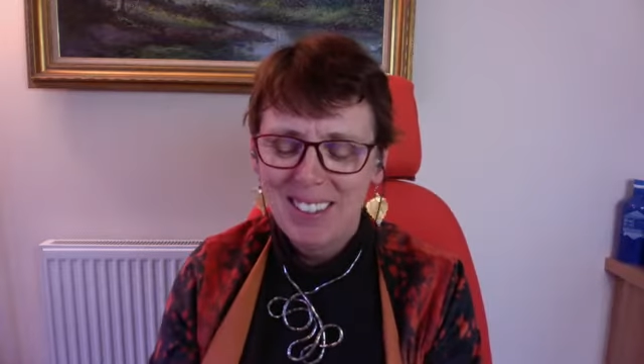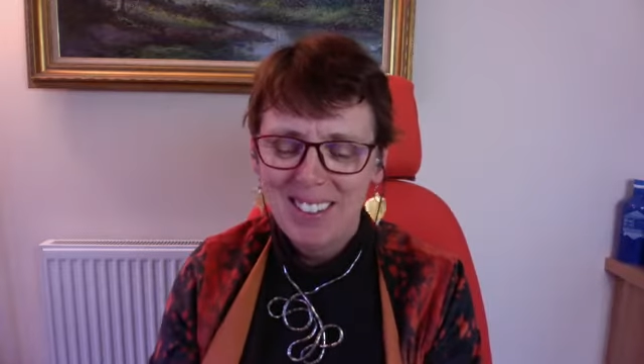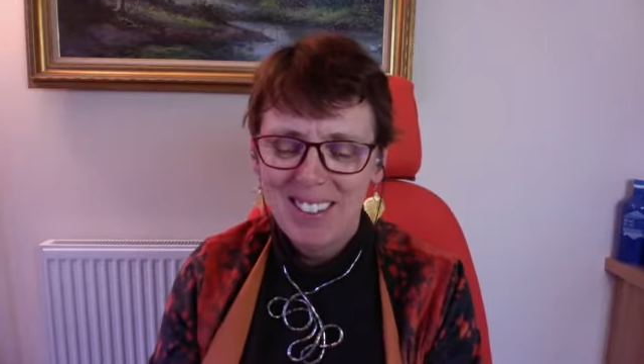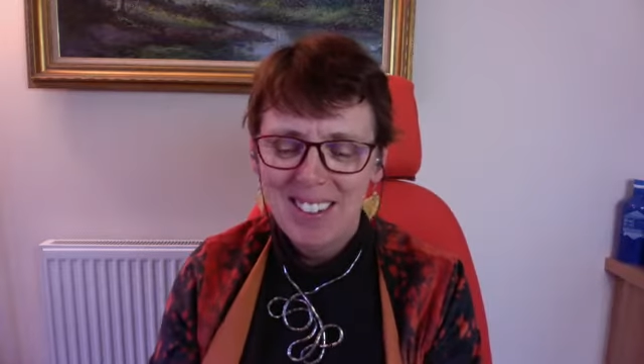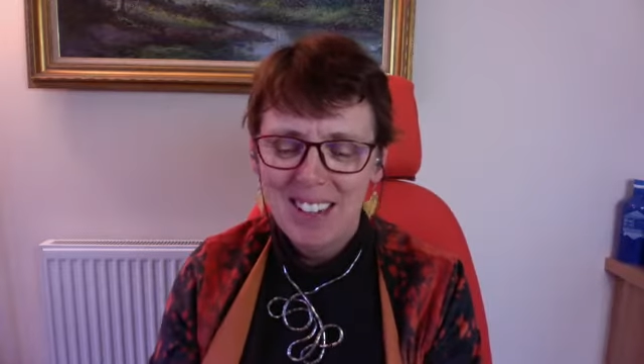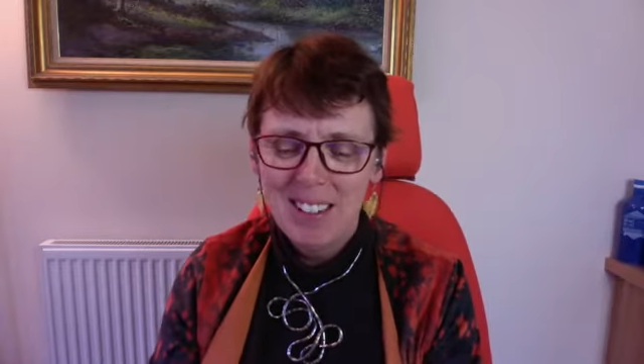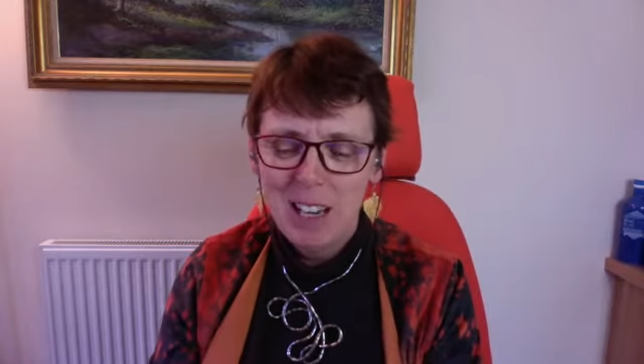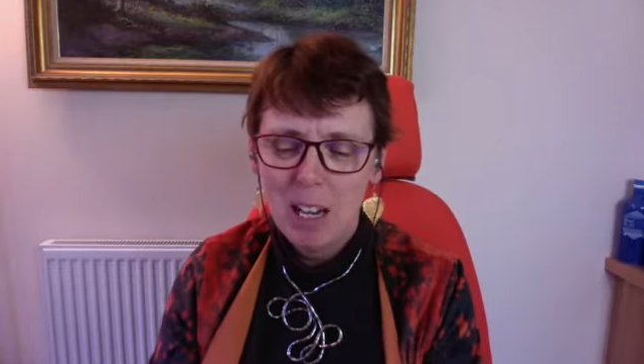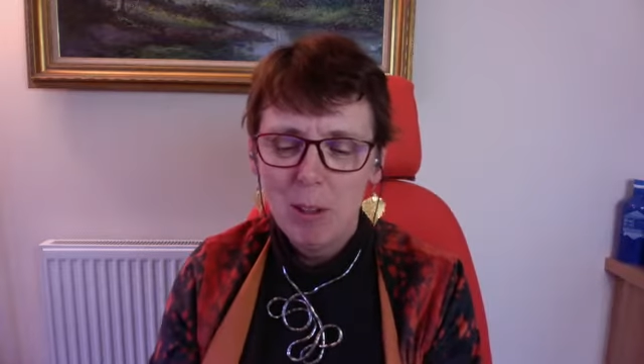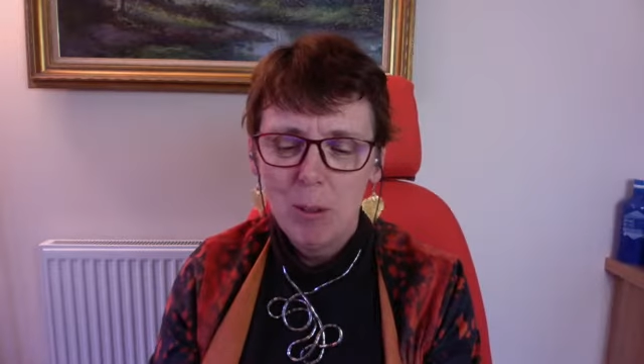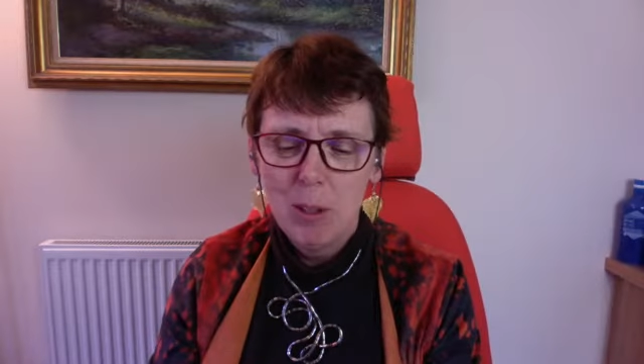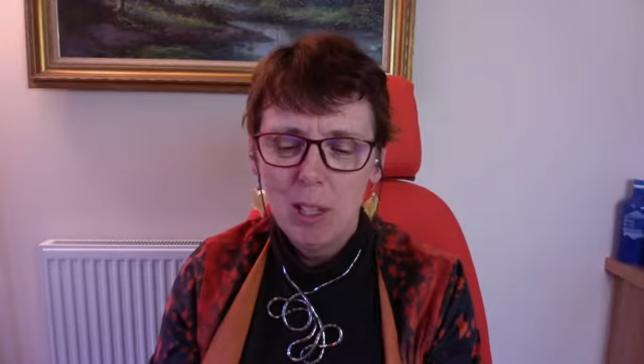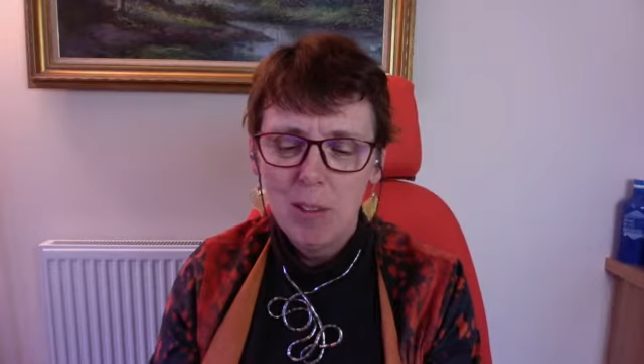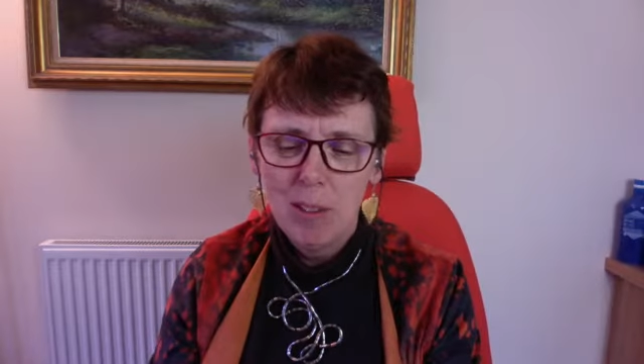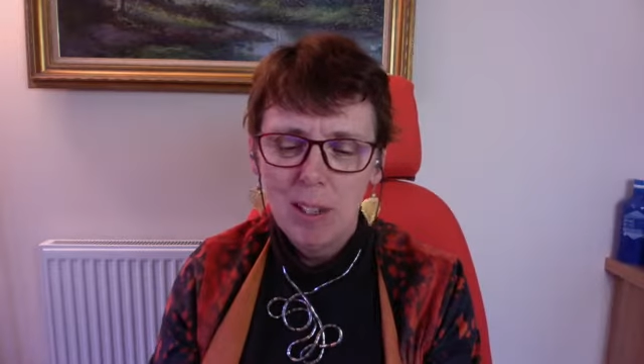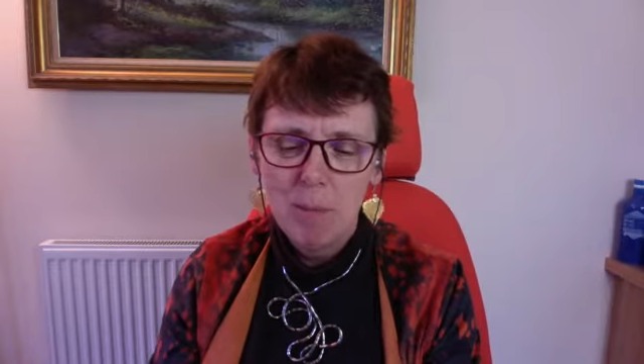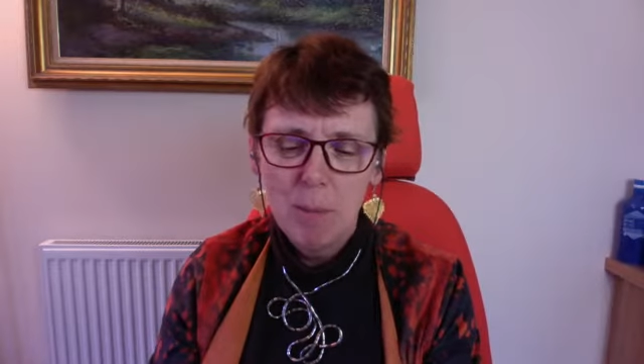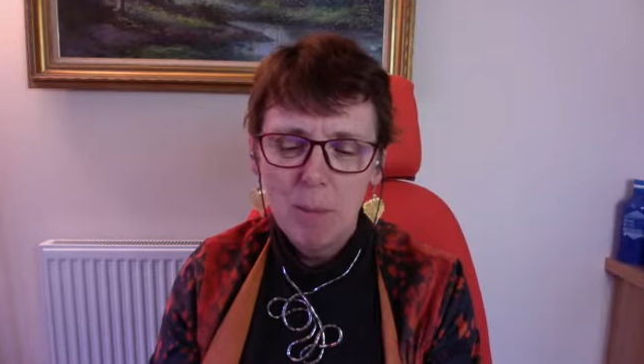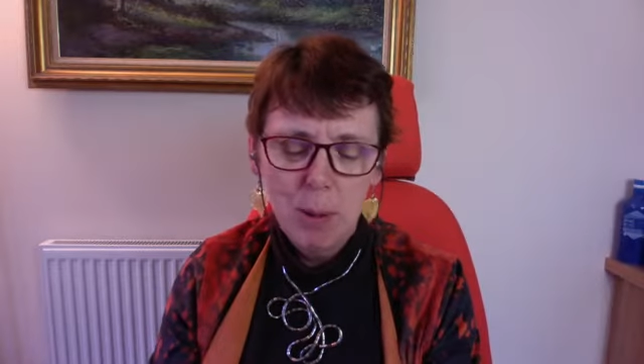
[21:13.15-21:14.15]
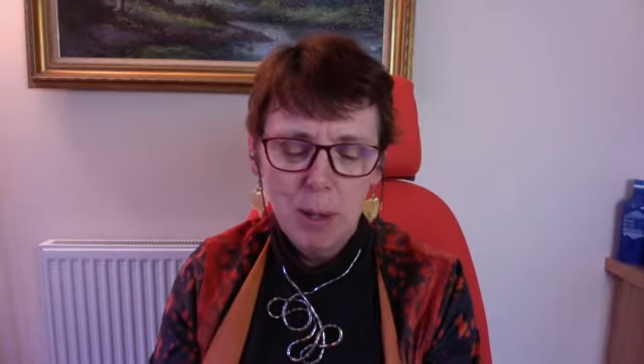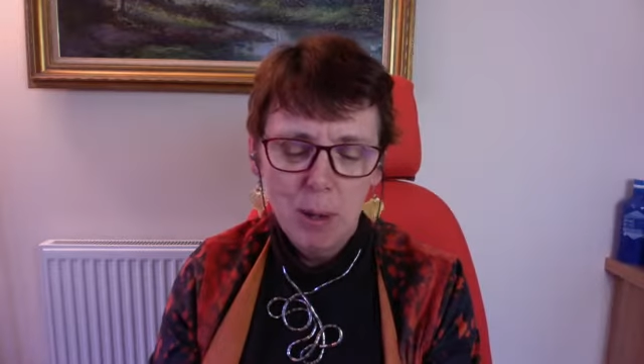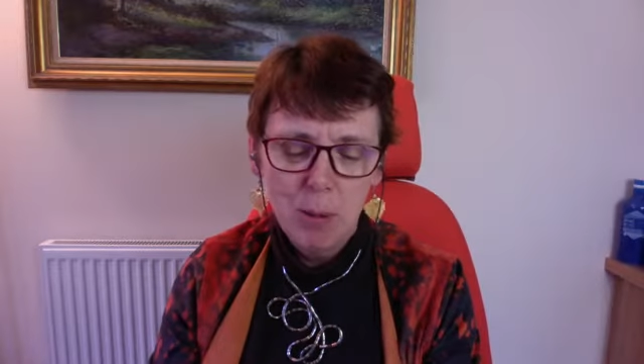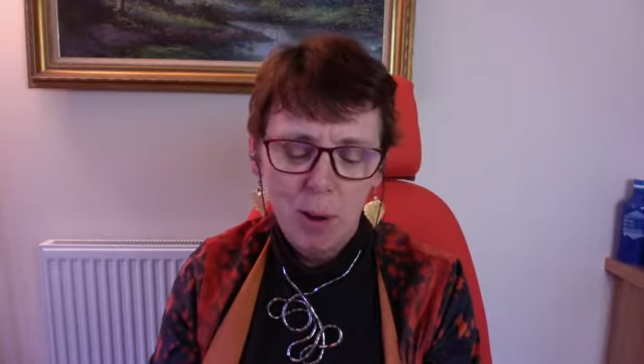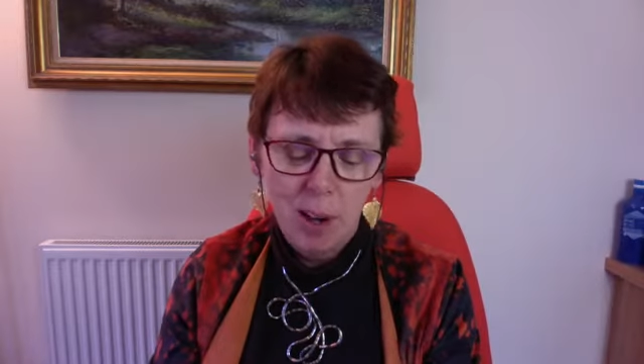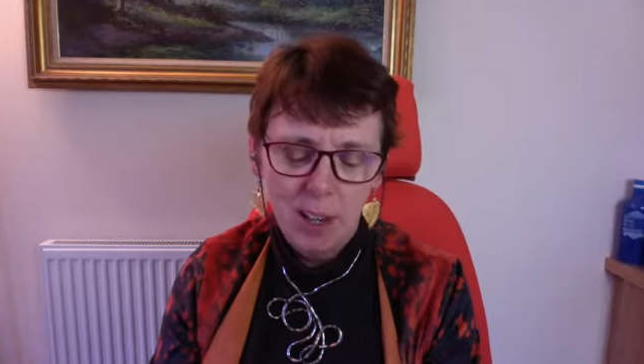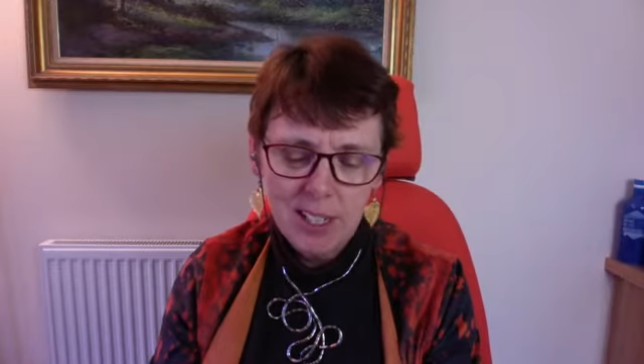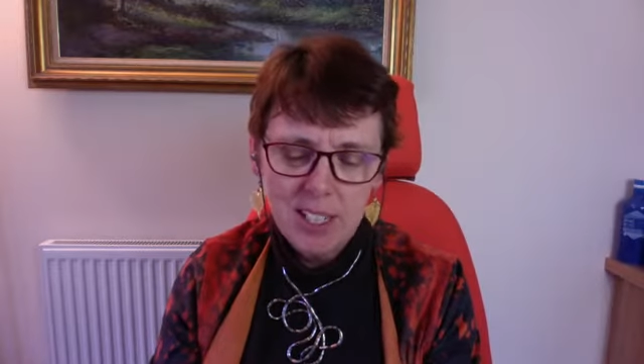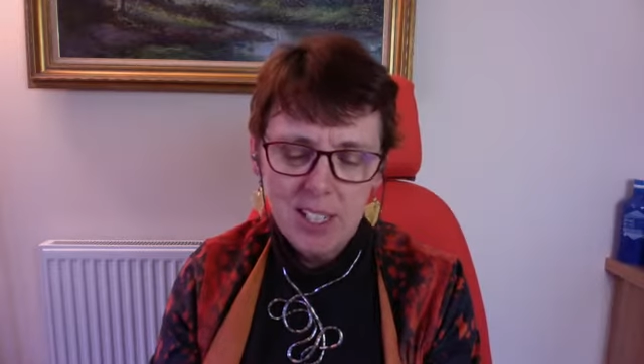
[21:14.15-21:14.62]
and you never be a
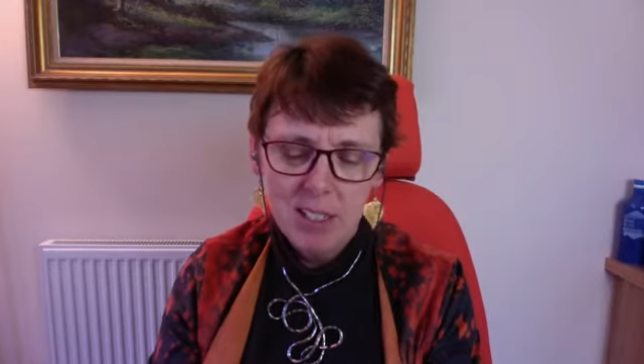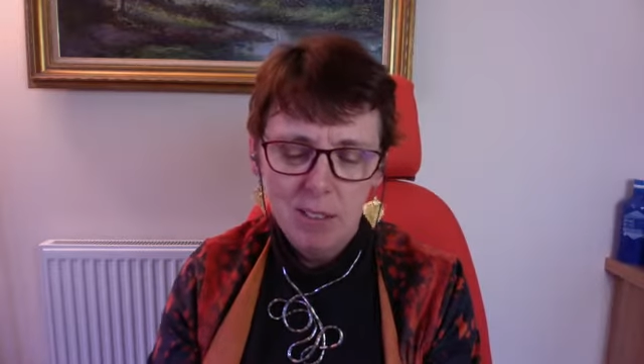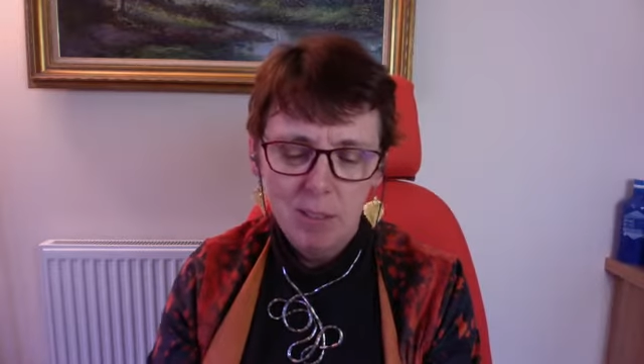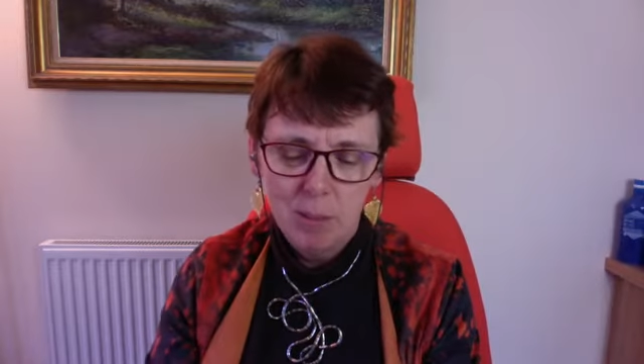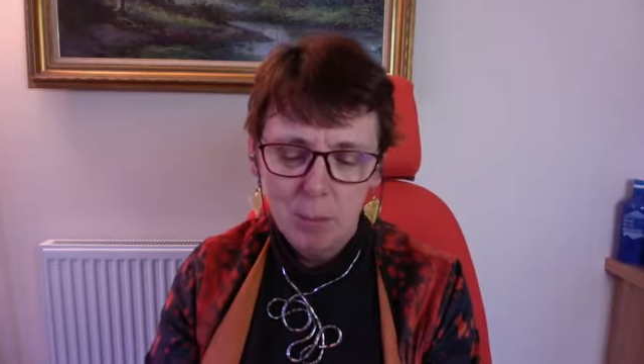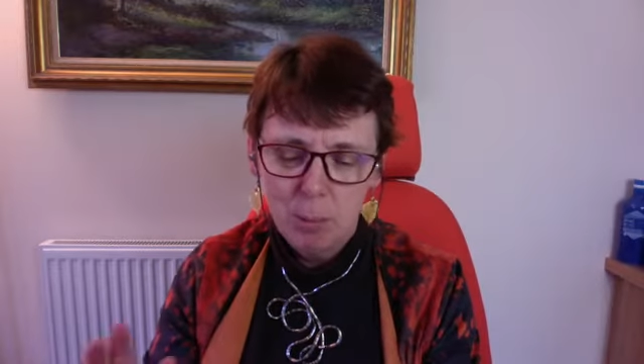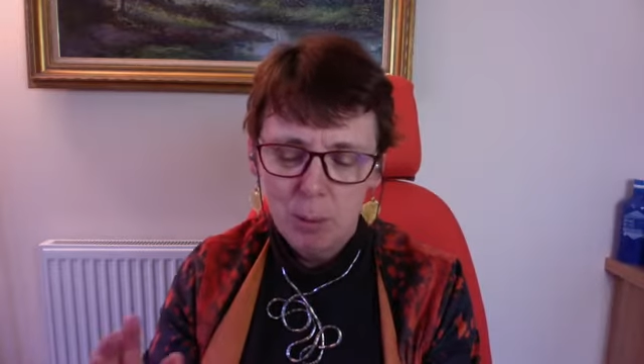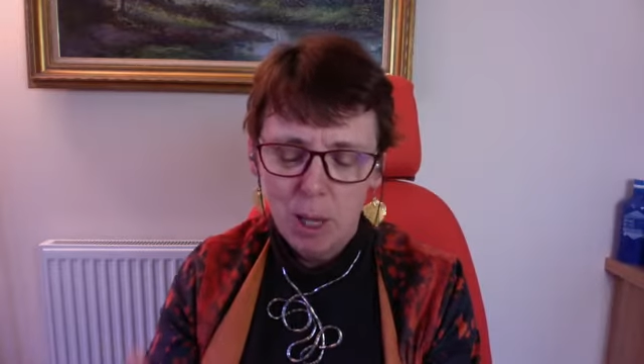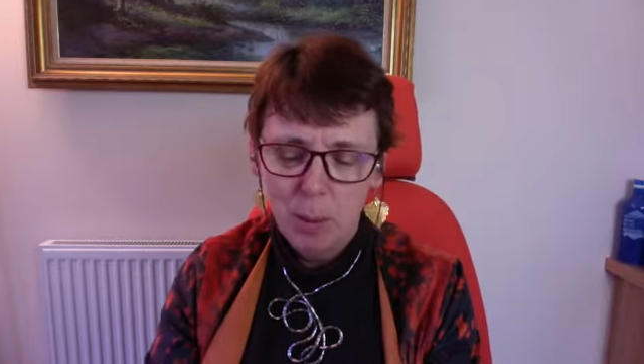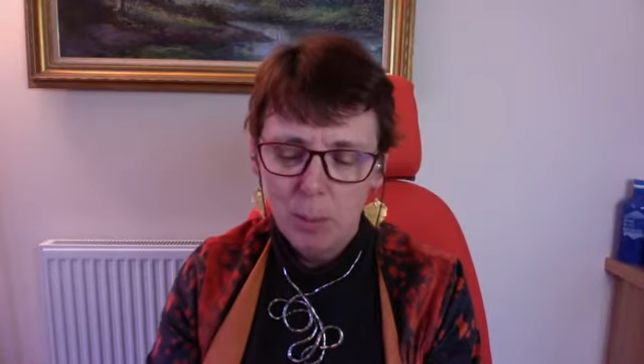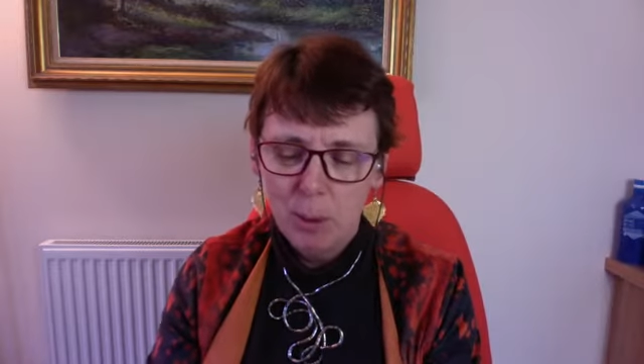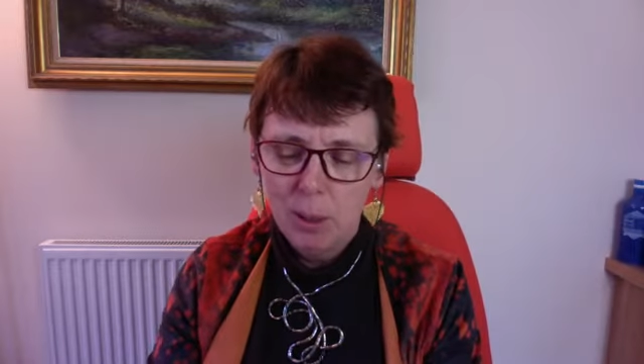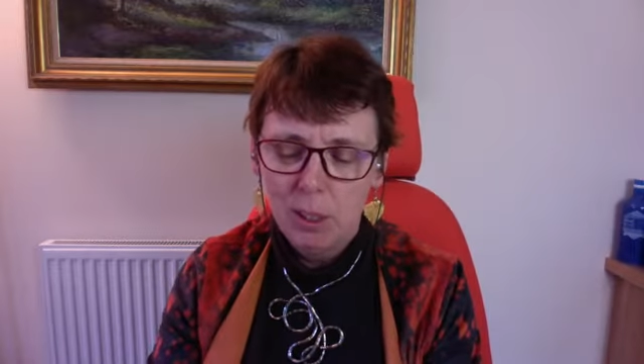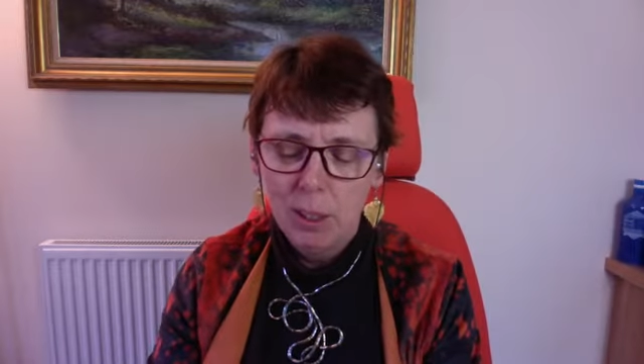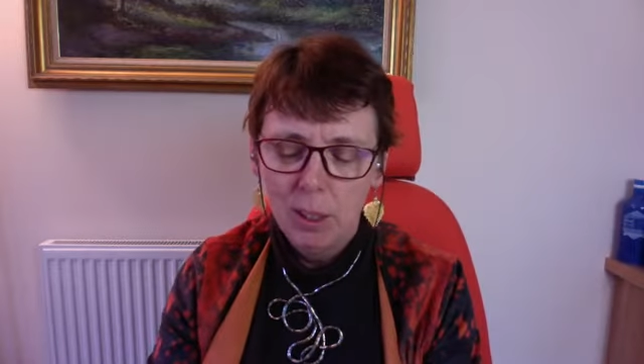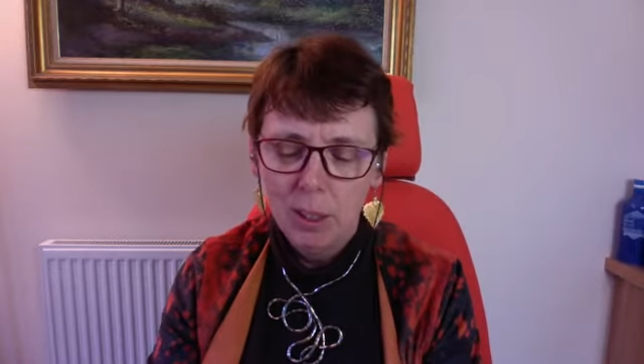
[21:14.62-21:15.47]
writer and blah blah.